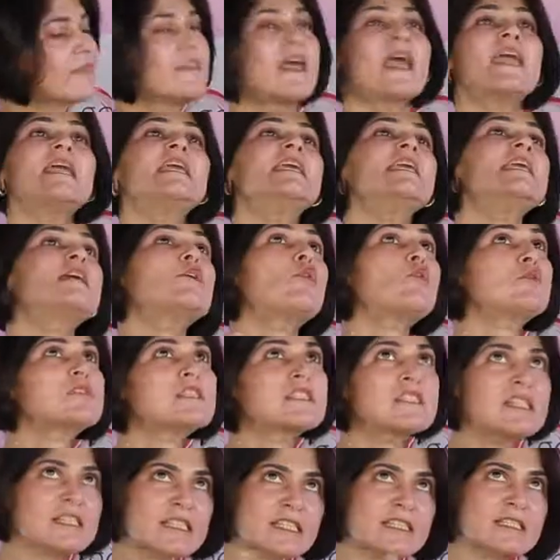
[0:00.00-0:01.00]
Their
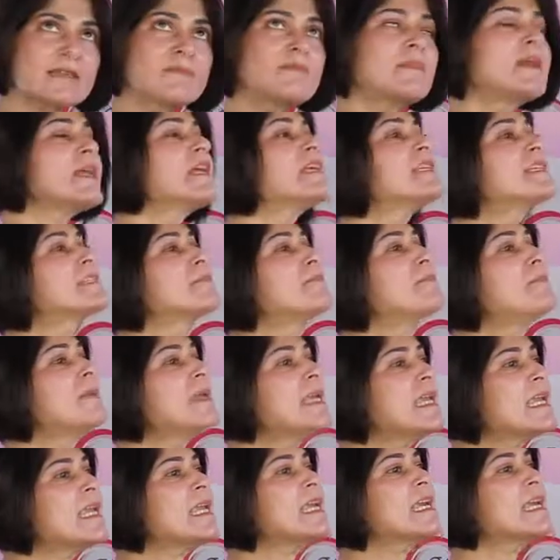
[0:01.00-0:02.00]
ecosystem is
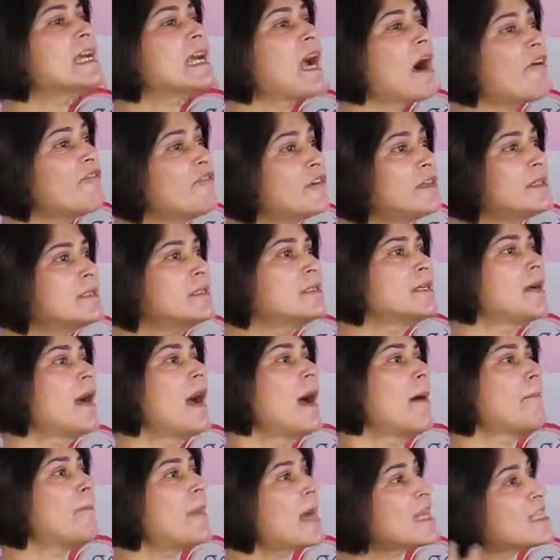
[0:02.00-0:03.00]
being governed
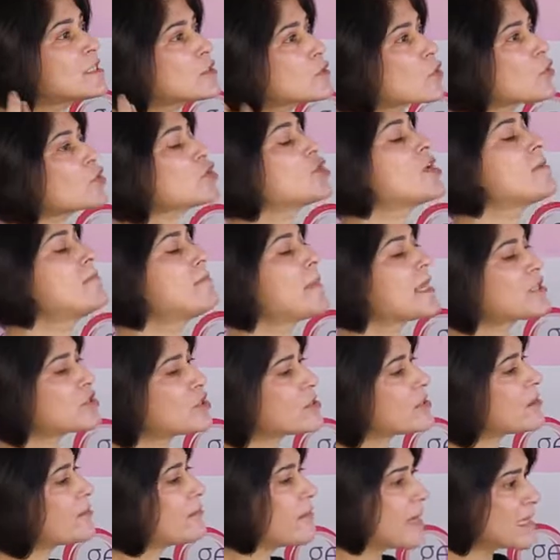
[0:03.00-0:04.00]
by social
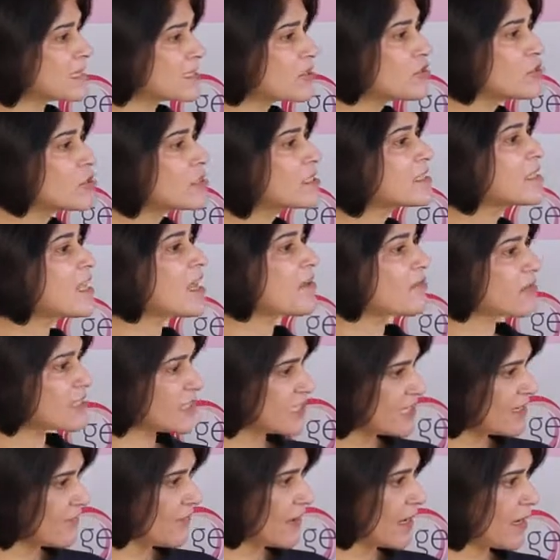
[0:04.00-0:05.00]
messages they are
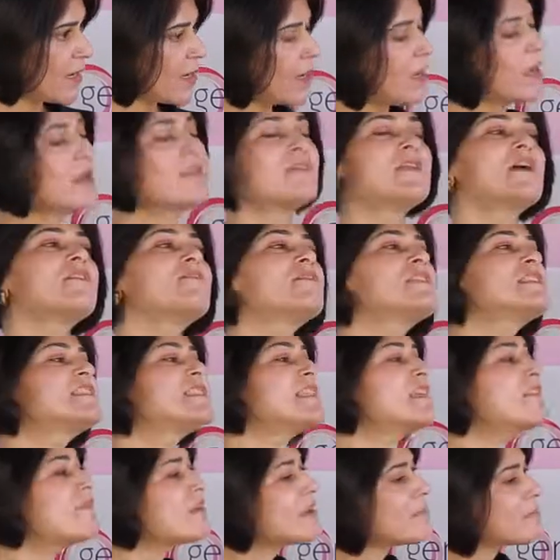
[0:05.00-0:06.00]
receiving. They are
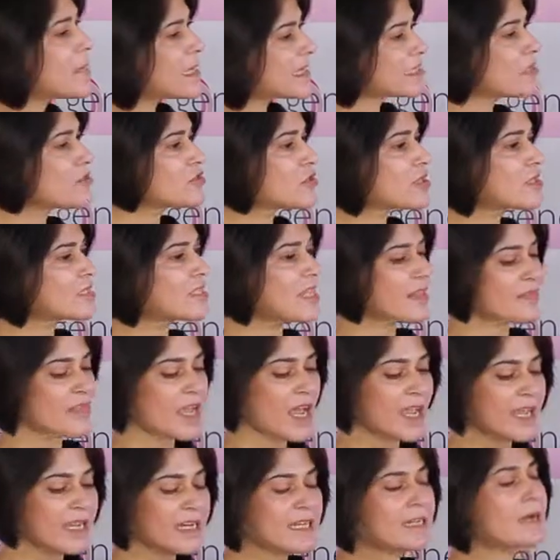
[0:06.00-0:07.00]
receiving messages that
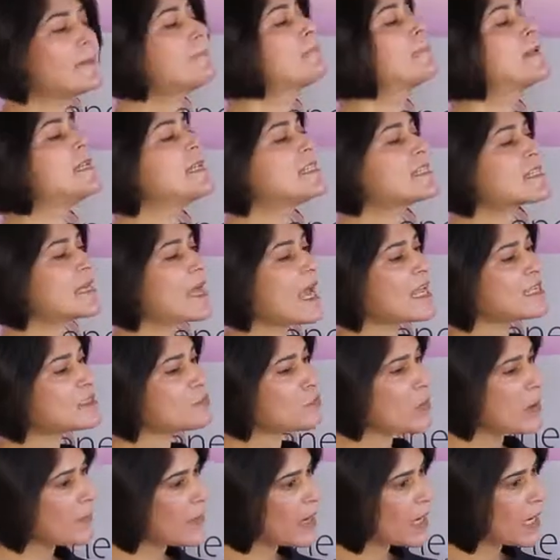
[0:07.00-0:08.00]
they are incomplete as
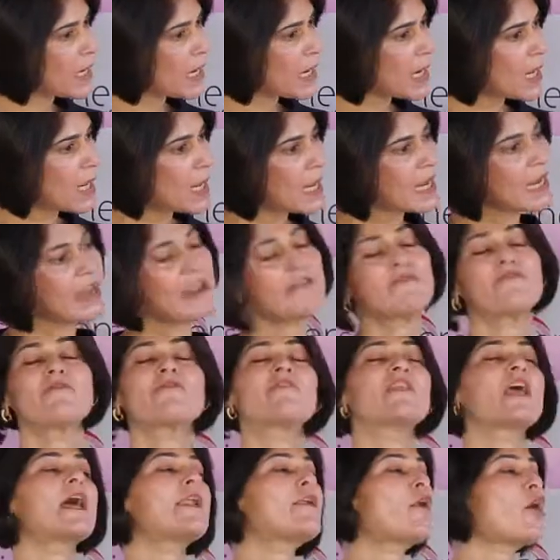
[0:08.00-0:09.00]
women if
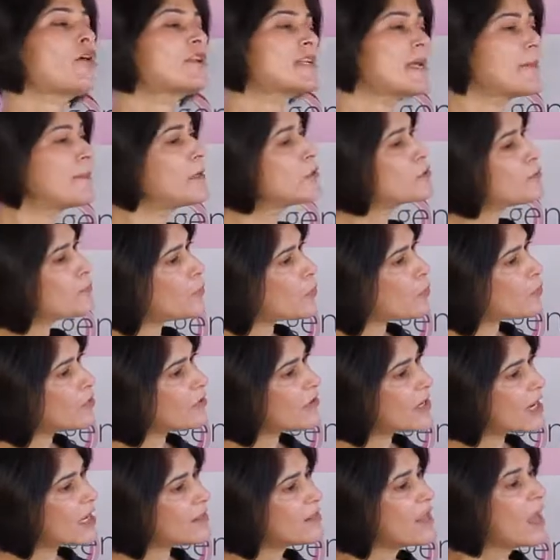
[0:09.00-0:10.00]
they are not able to
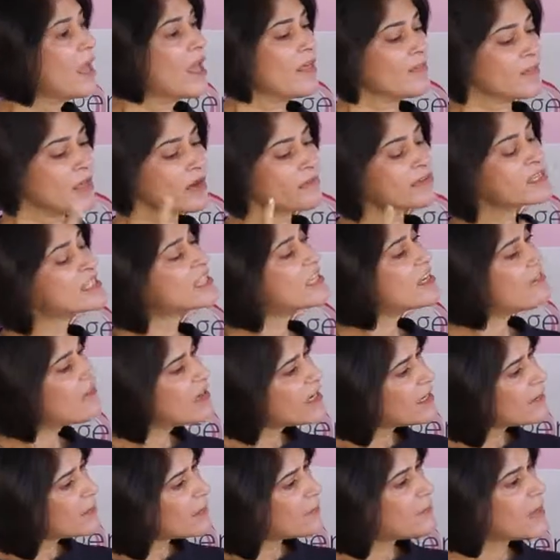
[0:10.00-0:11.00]
procreate. They are
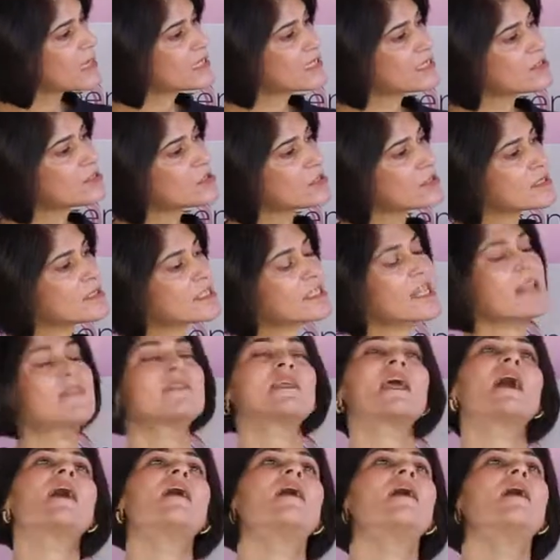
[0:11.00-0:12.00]
receiving messages that
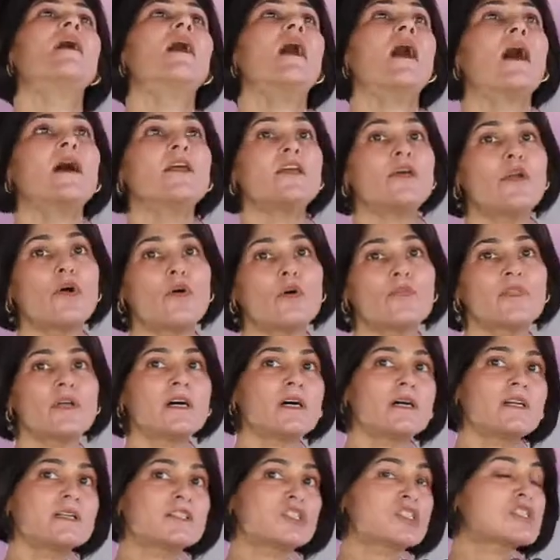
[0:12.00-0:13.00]
they are, you know,
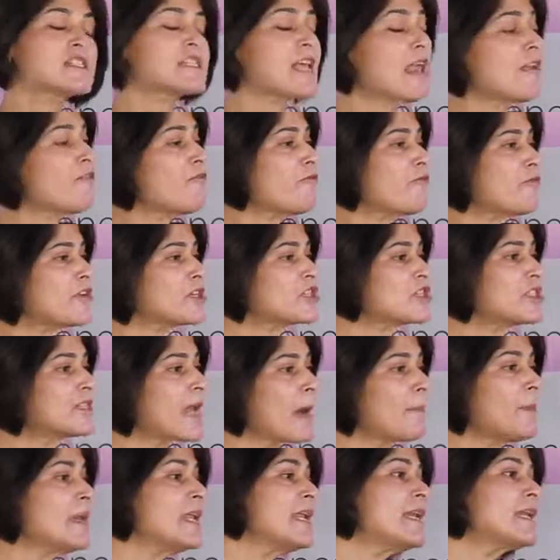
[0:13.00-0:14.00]
the selfish
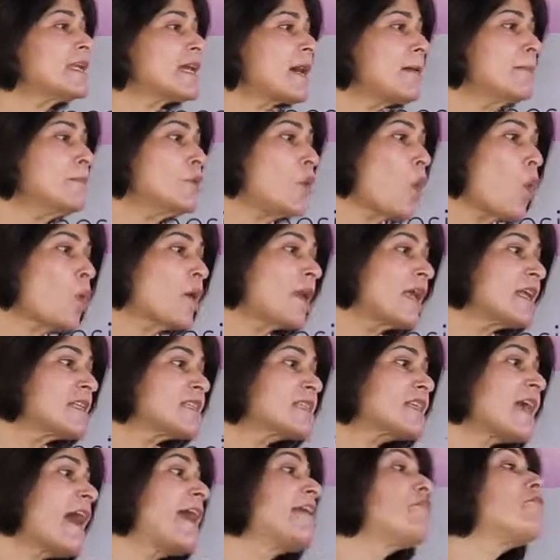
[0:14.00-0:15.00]
double income, no
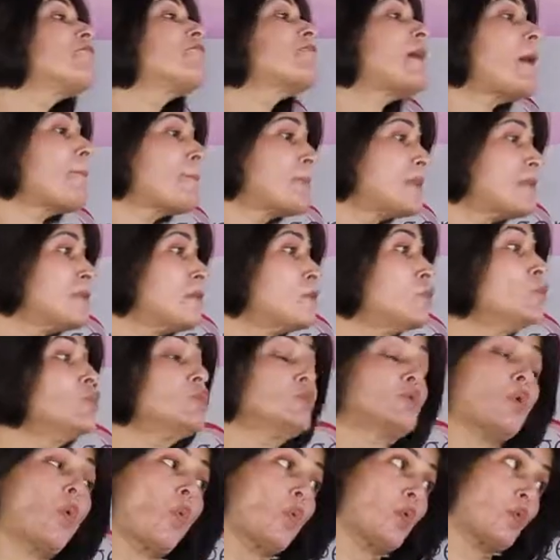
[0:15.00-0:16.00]
kids kind of couple who
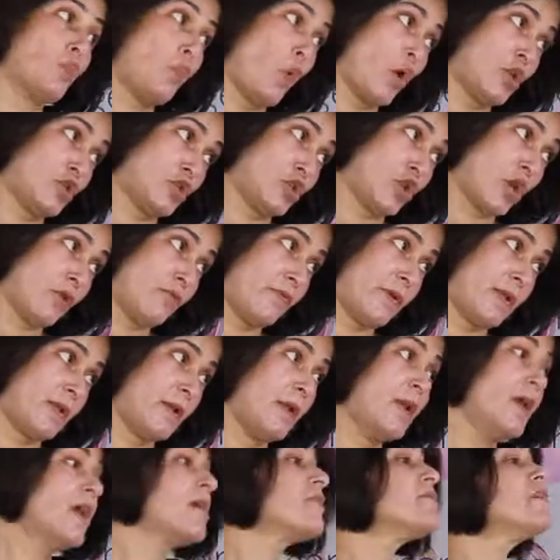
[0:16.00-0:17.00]
don't want children.
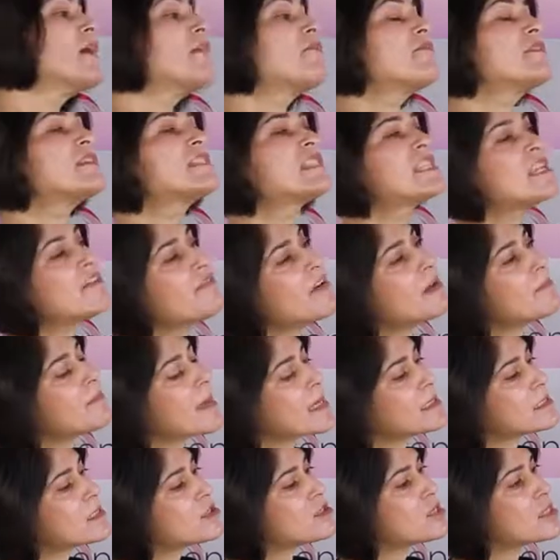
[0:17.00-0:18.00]
They are receiving
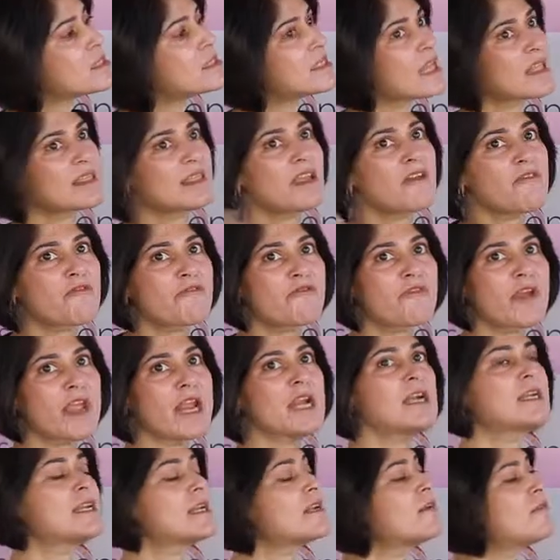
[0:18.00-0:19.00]
messages that they
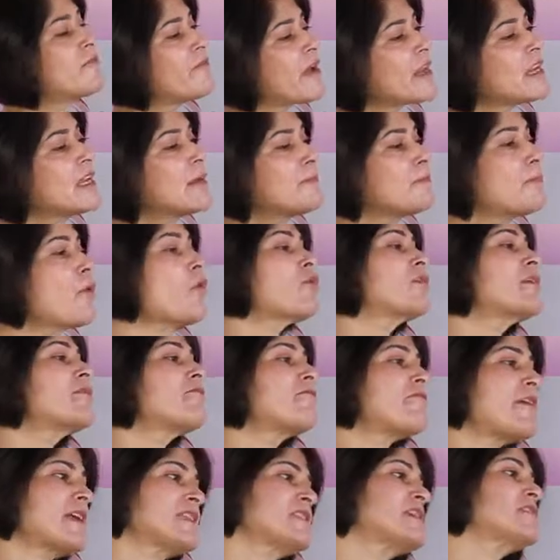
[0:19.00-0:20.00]
failed in a very
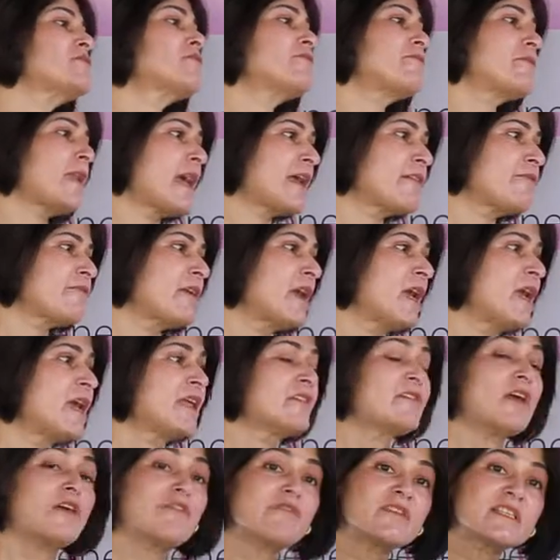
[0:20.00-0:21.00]
important facet of life.
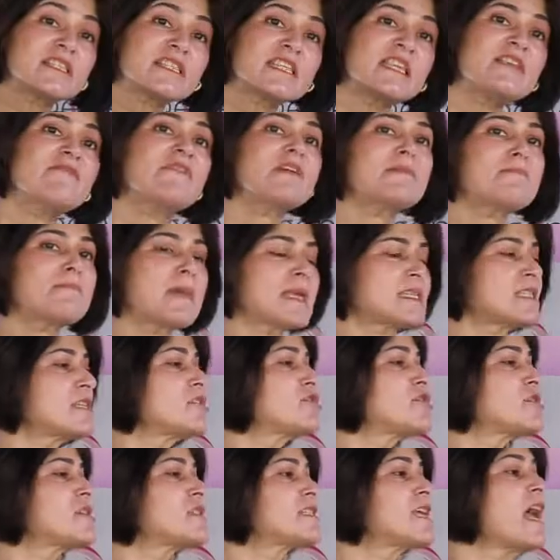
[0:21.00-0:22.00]
They are receiving
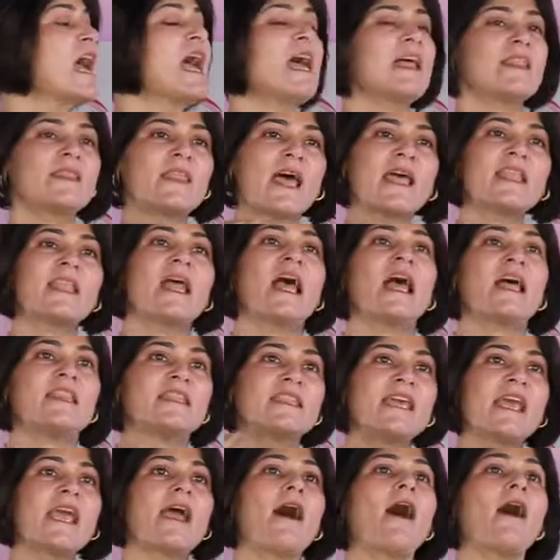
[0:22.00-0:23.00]
messages that
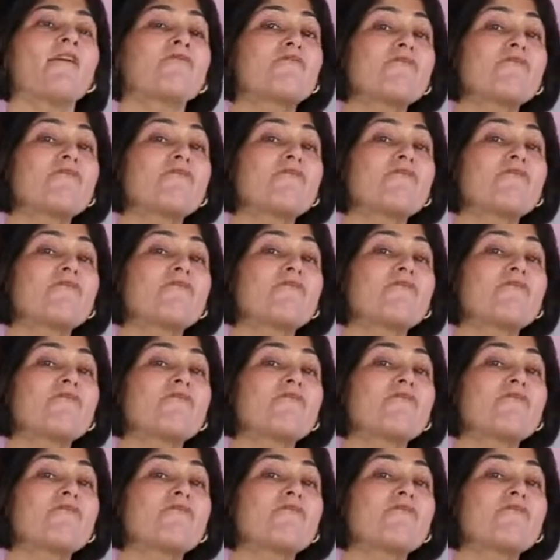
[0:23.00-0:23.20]
they are